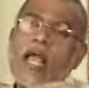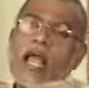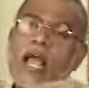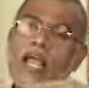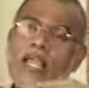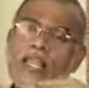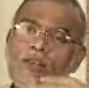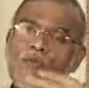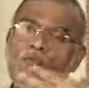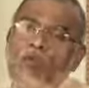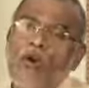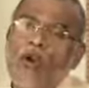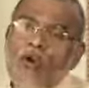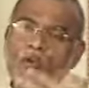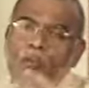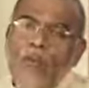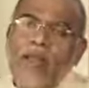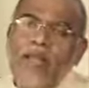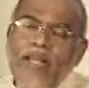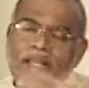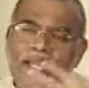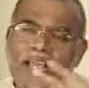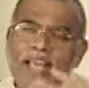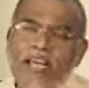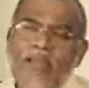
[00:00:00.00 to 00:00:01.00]
In what way
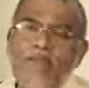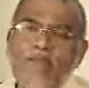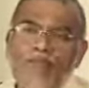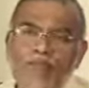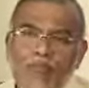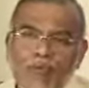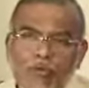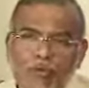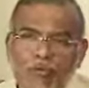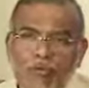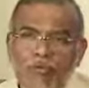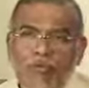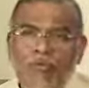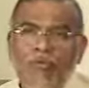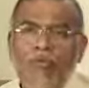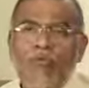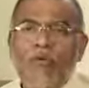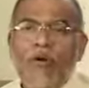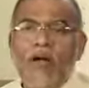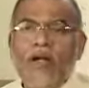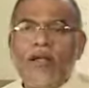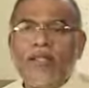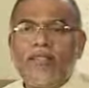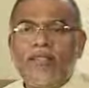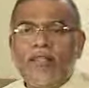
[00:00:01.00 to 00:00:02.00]
it can improve
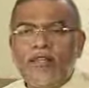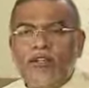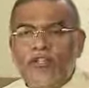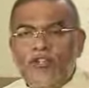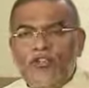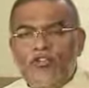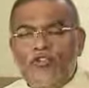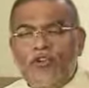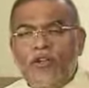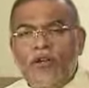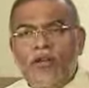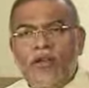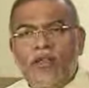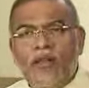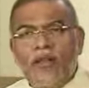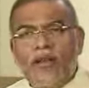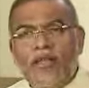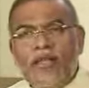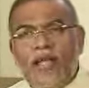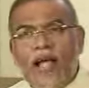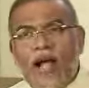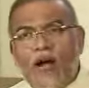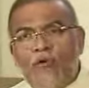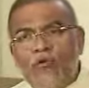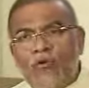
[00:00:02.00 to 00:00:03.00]
the teaching
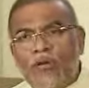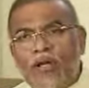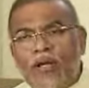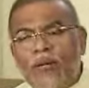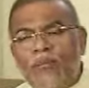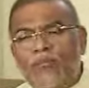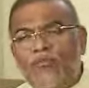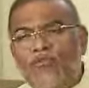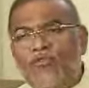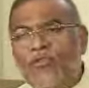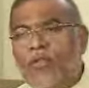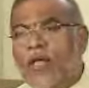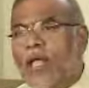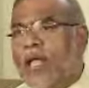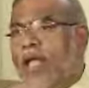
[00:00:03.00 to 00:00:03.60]
learning outcomes?